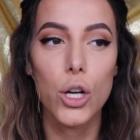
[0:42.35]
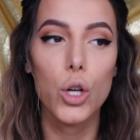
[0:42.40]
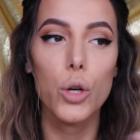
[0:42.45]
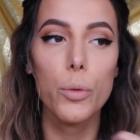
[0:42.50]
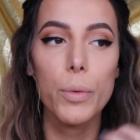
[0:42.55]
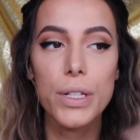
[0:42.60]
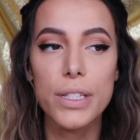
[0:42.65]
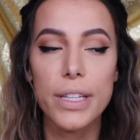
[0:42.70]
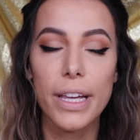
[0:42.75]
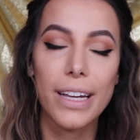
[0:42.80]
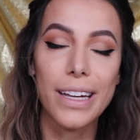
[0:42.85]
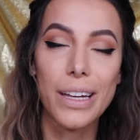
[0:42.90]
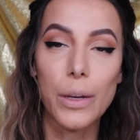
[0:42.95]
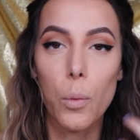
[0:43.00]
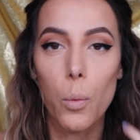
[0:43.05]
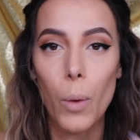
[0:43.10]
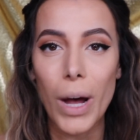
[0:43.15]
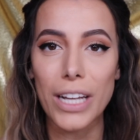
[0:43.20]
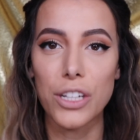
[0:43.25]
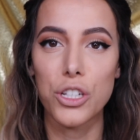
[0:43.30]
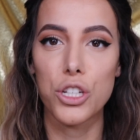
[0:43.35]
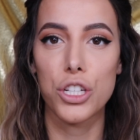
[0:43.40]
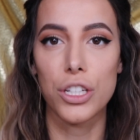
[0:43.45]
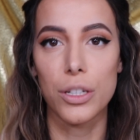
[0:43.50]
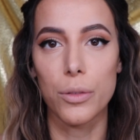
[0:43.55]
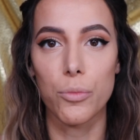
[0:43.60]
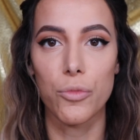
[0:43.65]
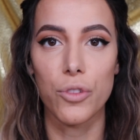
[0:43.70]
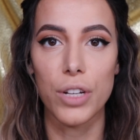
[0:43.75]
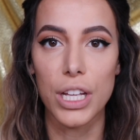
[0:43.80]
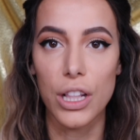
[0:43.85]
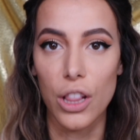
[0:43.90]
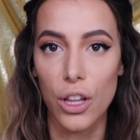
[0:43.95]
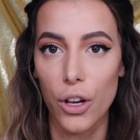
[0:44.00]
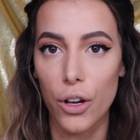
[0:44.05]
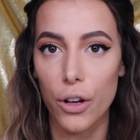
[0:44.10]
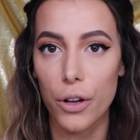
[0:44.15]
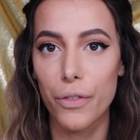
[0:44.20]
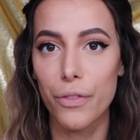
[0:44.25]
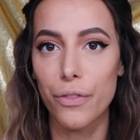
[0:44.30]
almost like a wet shimmery
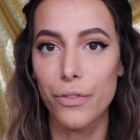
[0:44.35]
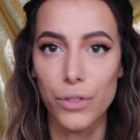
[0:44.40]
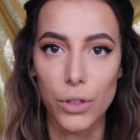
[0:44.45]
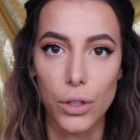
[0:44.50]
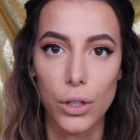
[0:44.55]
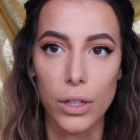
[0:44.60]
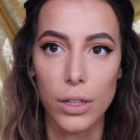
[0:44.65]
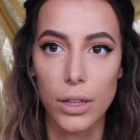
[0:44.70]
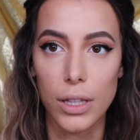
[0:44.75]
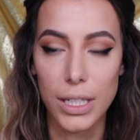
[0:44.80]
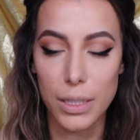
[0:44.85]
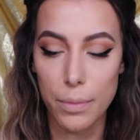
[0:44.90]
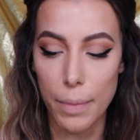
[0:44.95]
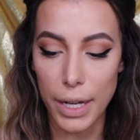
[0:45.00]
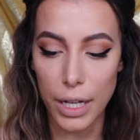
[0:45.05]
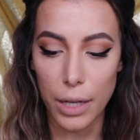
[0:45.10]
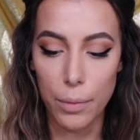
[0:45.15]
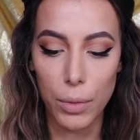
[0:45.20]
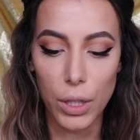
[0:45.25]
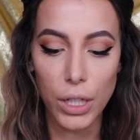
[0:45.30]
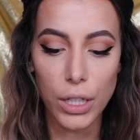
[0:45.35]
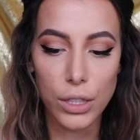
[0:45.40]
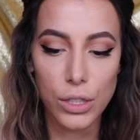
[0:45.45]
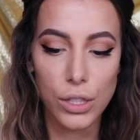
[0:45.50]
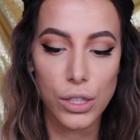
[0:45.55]
look for this makeup look.